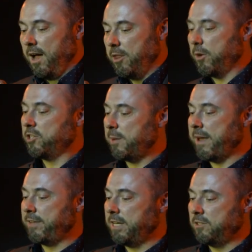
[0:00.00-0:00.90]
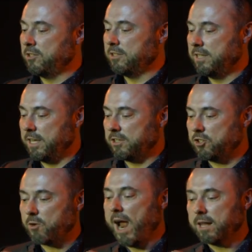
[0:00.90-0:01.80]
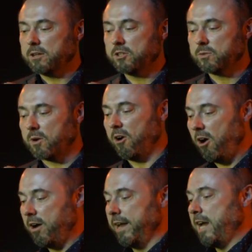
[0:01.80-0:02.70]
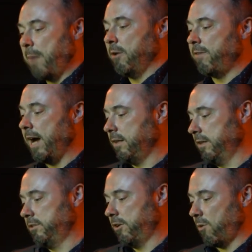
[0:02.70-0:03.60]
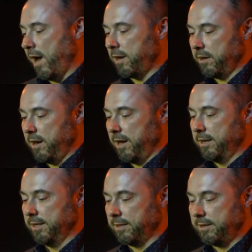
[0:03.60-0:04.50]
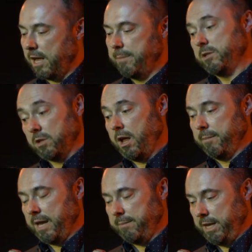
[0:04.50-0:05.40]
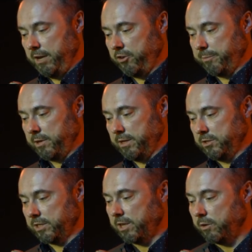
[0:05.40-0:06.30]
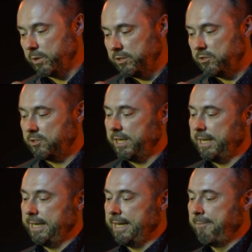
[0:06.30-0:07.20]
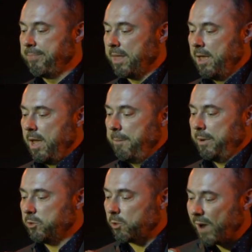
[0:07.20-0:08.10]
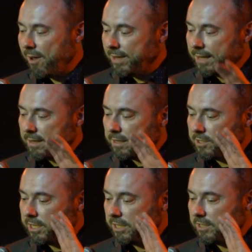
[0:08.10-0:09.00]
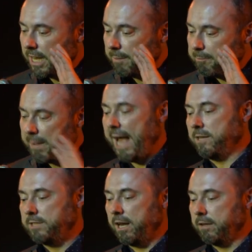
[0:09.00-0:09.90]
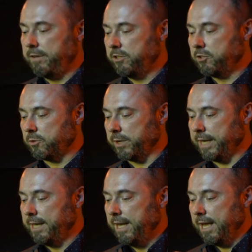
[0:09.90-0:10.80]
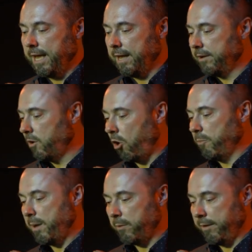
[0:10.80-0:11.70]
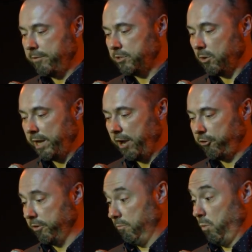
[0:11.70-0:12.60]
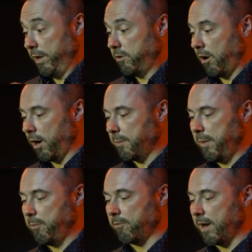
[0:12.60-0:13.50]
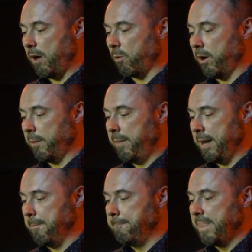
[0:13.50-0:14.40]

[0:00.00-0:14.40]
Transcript: There is some evidence that stragglers were on a couple of islands in Heracleion at the time Islam came to Egypt in the six hundreds C E. But it was around then that the city's name passed out of history and all memory of its location went dark. People forgot where it had been.